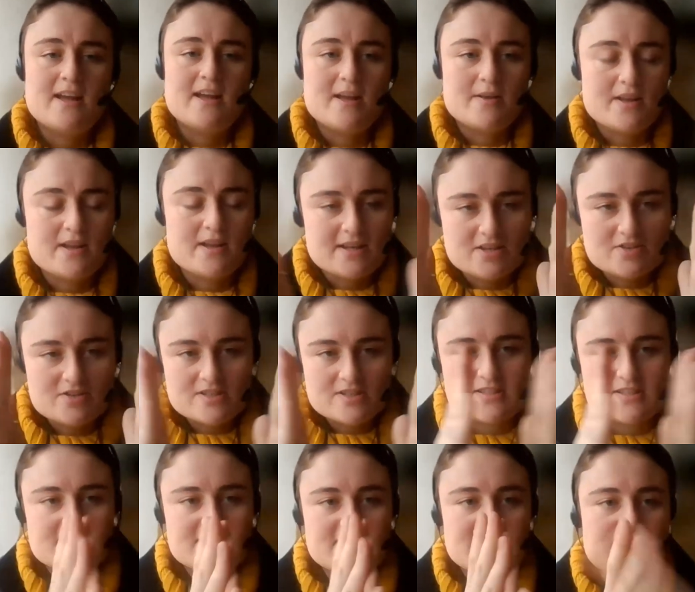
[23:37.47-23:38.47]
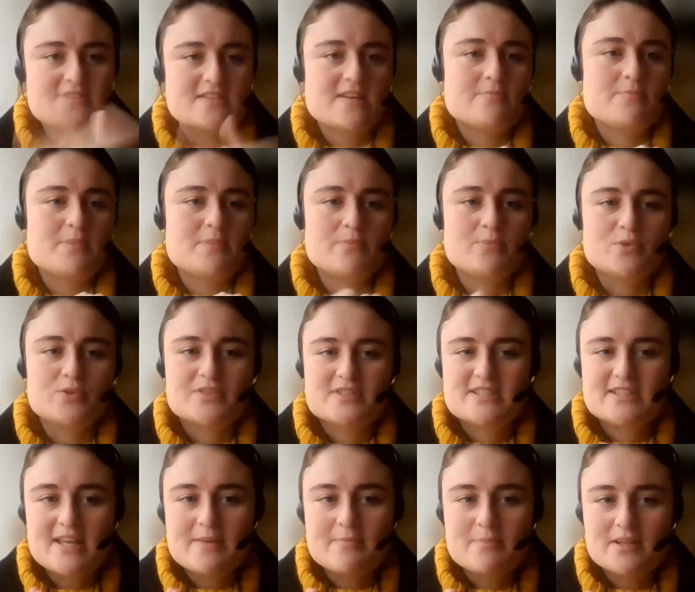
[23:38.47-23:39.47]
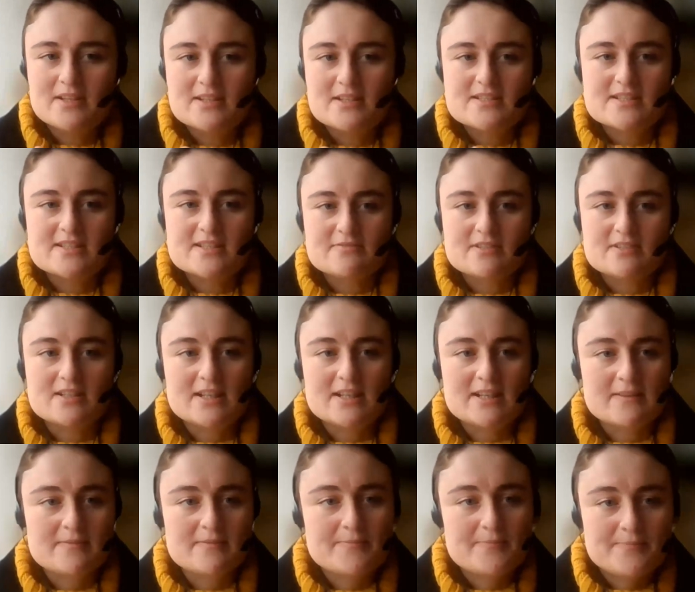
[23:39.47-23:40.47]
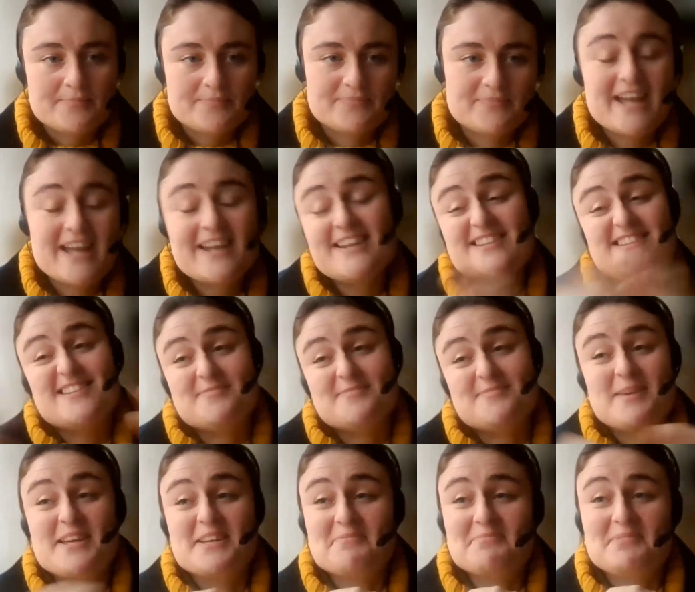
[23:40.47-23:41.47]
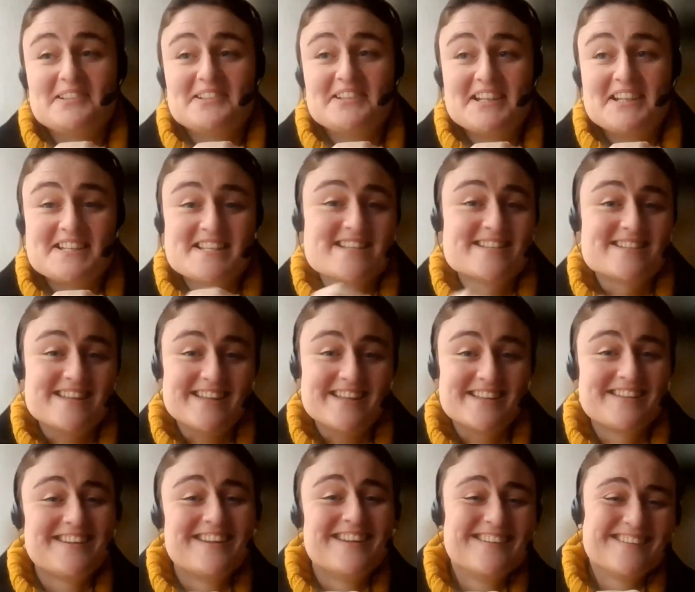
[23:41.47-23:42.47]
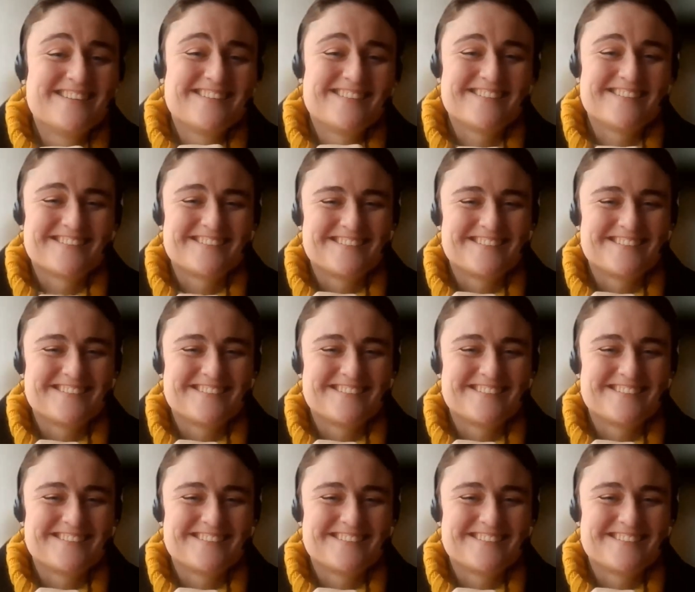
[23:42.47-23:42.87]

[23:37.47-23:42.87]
Uh, and it just gives it a bit more stability, really. Right. And it does make them look nice. Yeah. It does. It